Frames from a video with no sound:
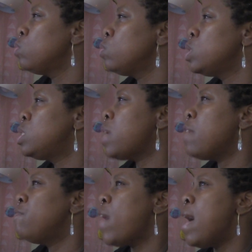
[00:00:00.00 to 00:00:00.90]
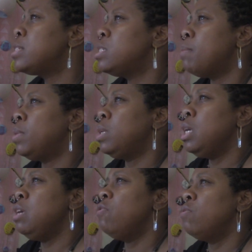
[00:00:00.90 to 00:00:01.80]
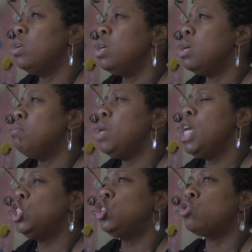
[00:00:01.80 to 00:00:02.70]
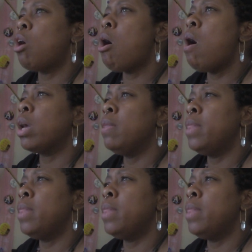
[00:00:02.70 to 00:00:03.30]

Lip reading: steadfast in that belief, being strong in